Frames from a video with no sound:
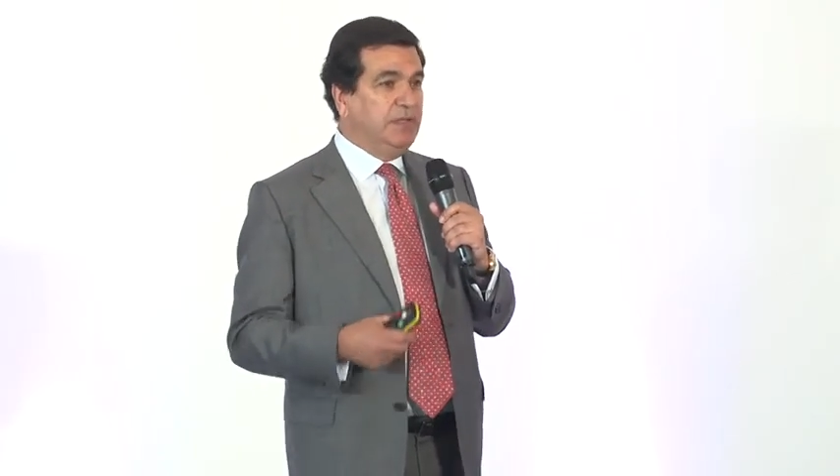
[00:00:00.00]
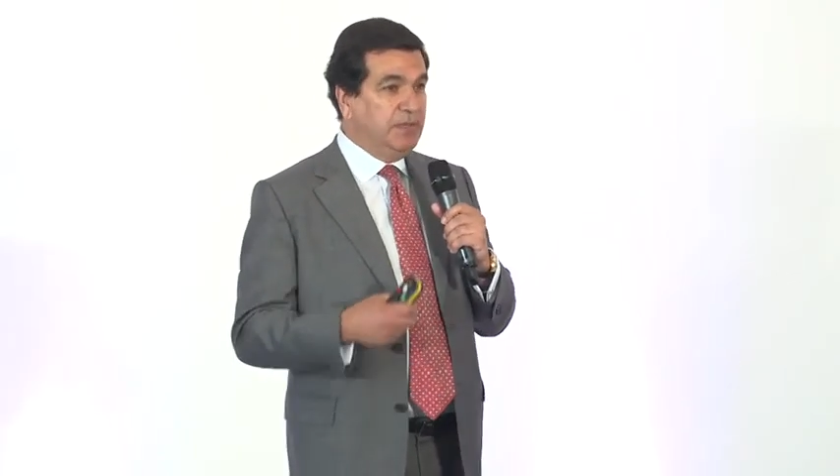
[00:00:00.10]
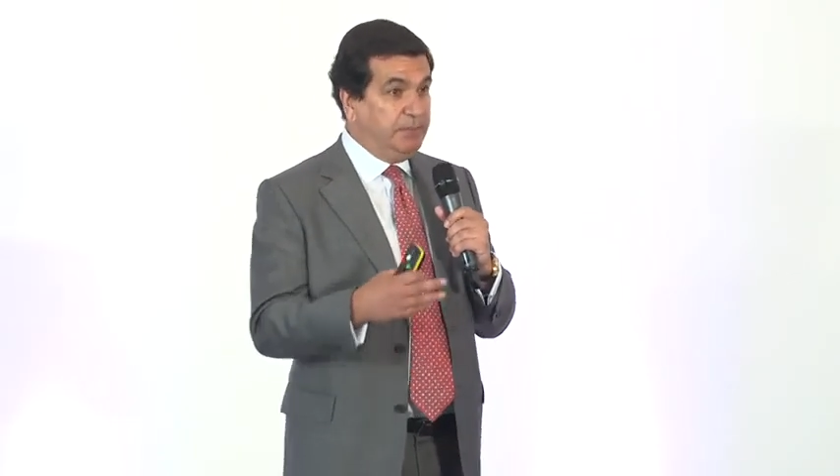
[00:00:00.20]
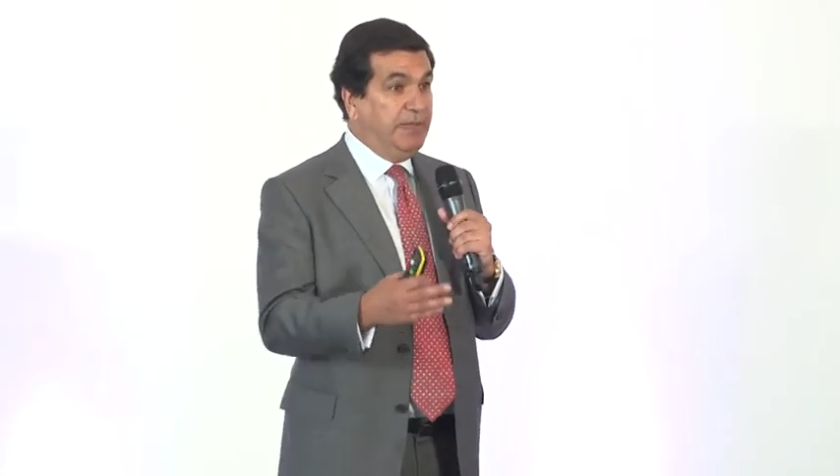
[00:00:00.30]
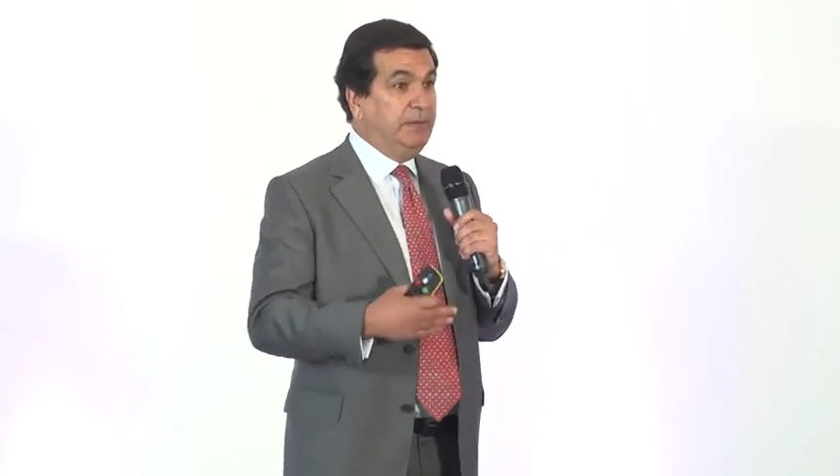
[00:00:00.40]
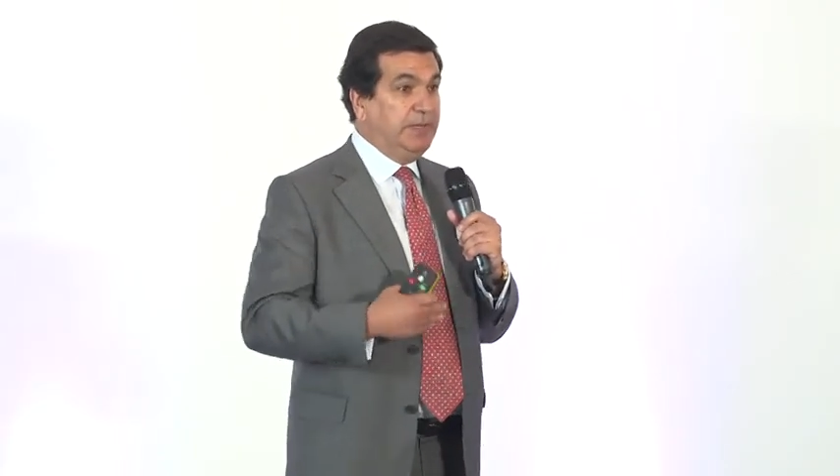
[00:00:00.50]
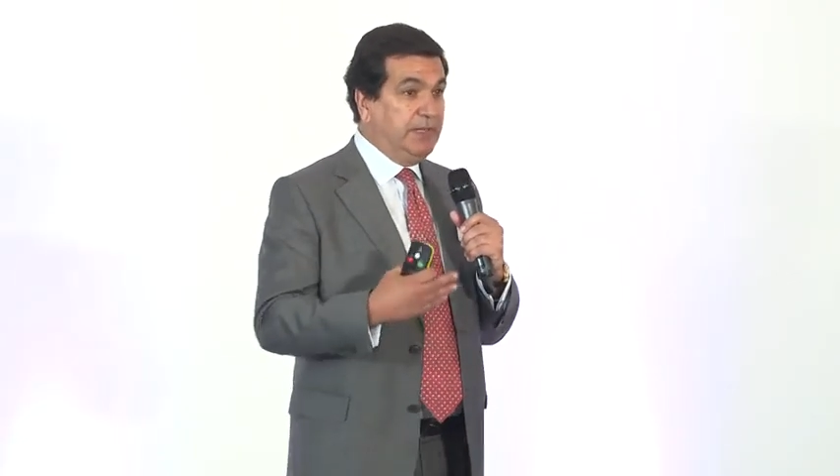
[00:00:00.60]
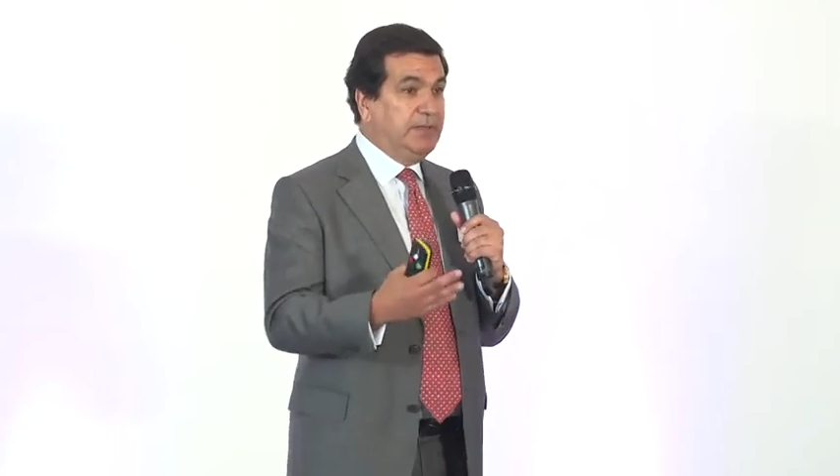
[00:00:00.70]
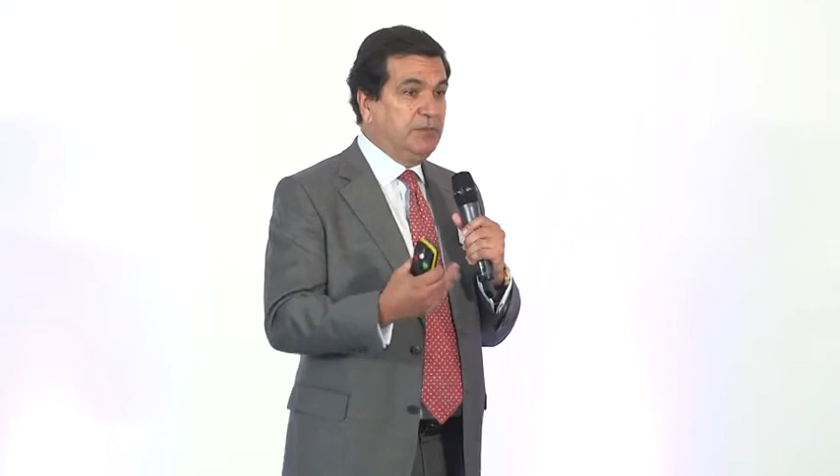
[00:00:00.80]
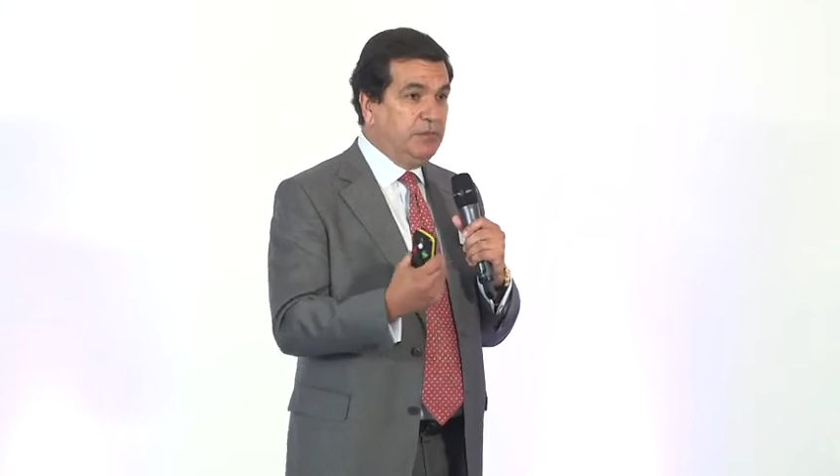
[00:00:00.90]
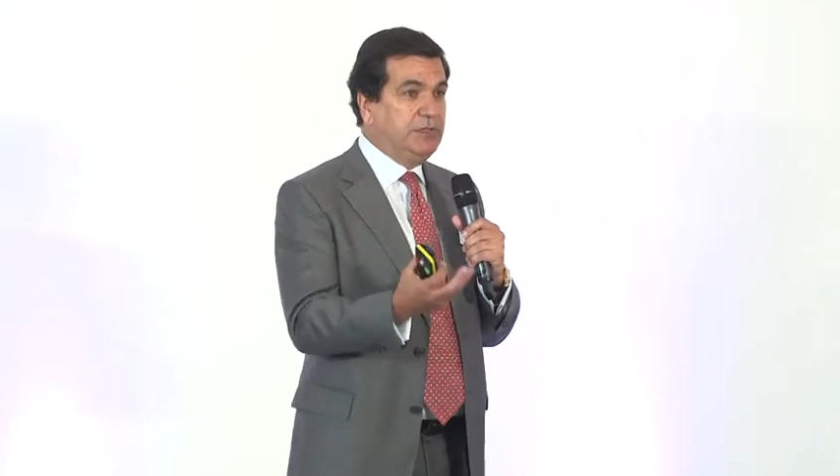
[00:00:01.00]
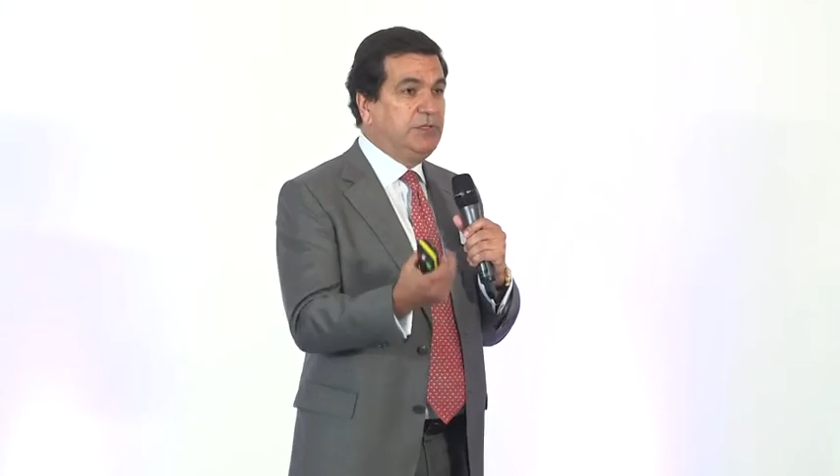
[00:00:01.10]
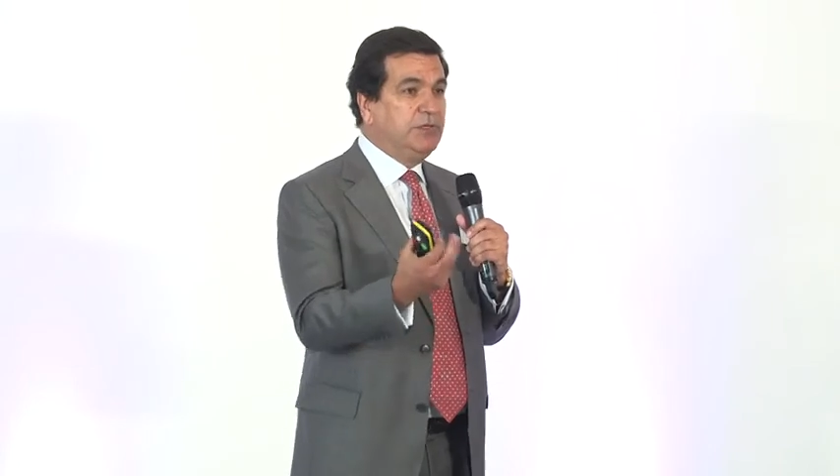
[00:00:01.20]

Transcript: the public, which